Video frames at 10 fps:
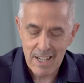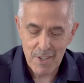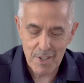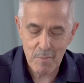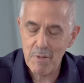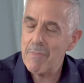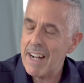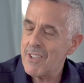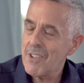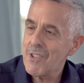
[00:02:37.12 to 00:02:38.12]
Some are
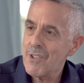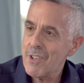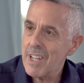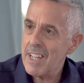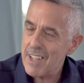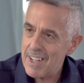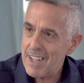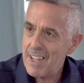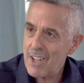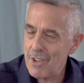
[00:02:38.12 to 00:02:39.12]
mandatory,
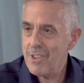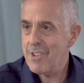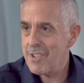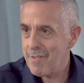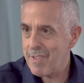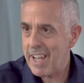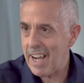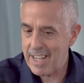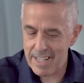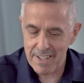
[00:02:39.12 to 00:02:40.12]
others are for
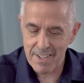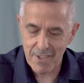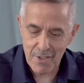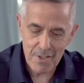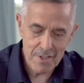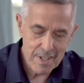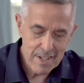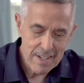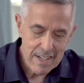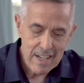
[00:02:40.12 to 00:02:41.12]
guidance.
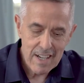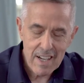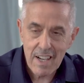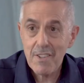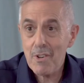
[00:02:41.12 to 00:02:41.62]
So